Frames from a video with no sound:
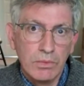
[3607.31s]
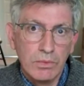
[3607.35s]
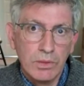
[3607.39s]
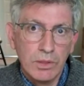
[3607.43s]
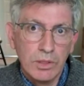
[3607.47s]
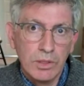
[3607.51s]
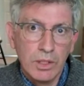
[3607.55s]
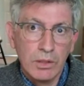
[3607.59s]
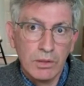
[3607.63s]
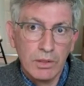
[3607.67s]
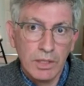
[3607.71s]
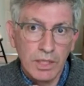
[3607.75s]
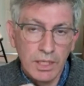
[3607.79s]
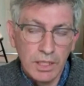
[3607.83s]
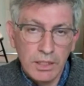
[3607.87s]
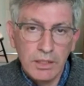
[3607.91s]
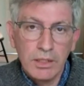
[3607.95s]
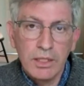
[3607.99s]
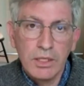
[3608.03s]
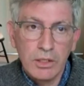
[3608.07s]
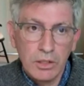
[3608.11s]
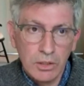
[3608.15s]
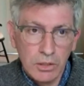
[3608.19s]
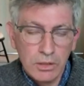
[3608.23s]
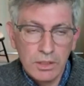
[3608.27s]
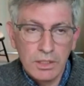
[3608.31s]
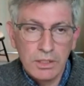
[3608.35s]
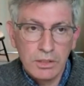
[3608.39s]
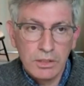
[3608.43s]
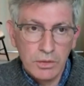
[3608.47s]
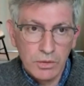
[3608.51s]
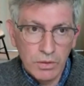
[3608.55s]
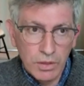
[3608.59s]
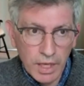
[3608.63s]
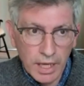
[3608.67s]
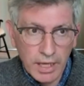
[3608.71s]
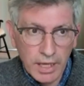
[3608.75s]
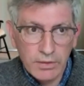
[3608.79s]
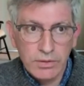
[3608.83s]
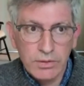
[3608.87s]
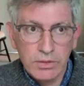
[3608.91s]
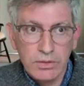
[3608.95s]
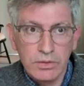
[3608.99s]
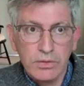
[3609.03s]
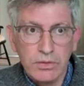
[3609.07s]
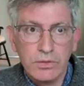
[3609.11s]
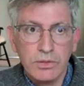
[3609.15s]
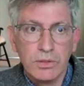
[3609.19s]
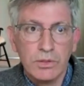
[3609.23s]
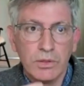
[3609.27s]
the early
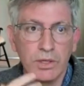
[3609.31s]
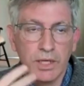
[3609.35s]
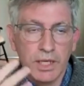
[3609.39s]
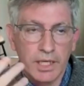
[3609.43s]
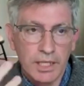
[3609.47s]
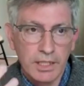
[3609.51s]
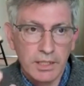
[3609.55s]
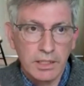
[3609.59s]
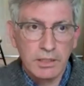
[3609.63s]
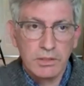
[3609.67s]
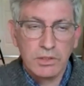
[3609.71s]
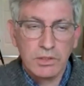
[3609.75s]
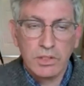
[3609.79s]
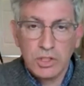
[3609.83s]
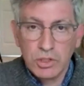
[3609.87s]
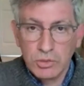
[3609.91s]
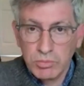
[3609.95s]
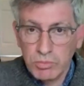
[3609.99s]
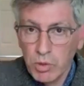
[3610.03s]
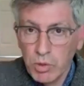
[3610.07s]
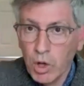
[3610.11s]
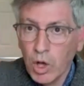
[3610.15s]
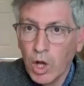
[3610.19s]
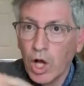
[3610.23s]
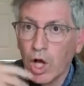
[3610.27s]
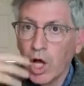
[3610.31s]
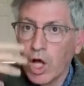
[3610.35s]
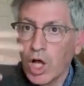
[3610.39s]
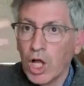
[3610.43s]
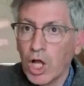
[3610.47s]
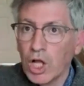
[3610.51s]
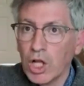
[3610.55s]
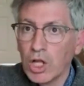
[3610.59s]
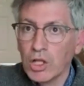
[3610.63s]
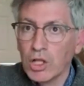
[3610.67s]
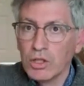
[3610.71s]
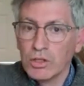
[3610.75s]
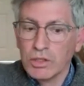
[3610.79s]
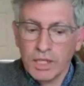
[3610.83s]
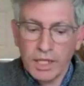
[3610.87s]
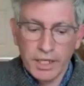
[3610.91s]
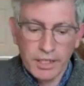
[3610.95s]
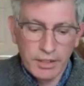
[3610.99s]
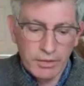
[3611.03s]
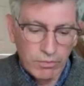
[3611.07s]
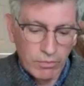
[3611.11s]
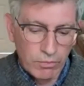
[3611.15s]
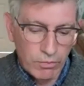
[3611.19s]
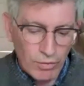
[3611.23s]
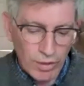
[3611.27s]
2000s, you had a small
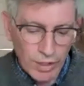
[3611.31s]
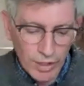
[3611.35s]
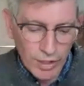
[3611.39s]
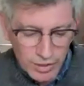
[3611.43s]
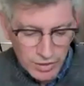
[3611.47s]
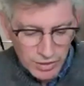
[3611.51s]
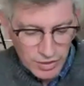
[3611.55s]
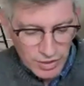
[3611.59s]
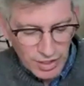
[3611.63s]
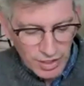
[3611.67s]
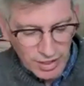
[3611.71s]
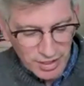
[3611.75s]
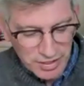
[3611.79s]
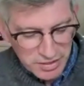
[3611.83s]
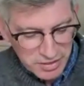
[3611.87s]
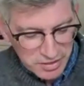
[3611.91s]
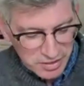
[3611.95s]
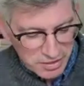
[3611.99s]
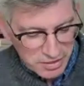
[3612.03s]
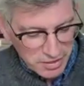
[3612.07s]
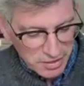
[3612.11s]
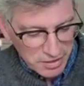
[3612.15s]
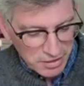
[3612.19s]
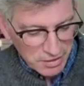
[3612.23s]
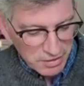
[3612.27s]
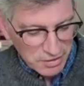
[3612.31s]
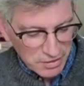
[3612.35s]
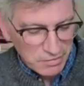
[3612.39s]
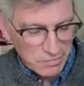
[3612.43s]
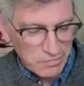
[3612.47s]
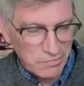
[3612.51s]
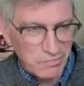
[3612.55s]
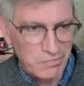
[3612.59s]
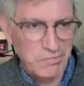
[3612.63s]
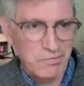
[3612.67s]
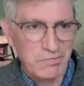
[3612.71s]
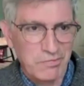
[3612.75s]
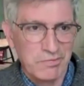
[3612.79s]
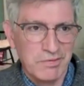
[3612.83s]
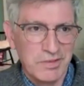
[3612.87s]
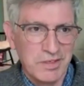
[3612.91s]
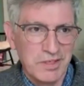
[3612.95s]
kind of renaissance of,